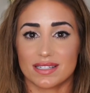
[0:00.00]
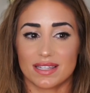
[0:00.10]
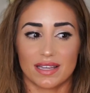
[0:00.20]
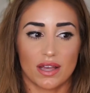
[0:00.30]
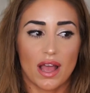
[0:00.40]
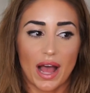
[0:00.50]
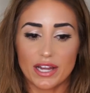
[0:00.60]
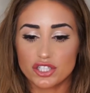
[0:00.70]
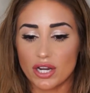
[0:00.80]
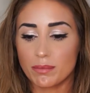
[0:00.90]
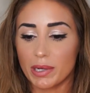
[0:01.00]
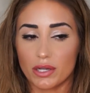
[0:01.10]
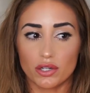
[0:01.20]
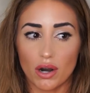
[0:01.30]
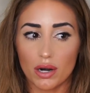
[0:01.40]
is like I'd shave my
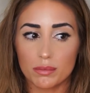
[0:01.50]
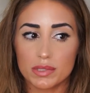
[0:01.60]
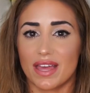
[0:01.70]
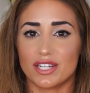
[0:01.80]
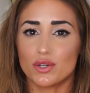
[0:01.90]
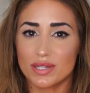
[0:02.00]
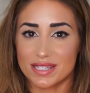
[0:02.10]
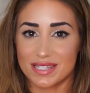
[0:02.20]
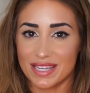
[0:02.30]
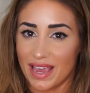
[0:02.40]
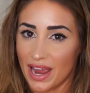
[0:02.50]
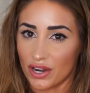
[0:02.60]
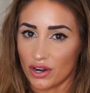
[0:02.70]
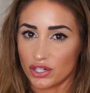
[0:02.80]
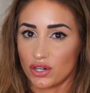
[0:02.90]
underarm and then you could see
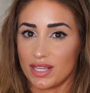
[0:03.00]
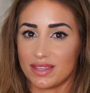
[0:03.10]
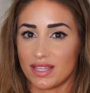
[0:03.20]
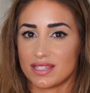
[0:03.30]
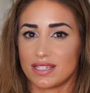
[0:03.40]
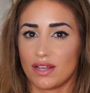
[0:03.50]
hair underneath it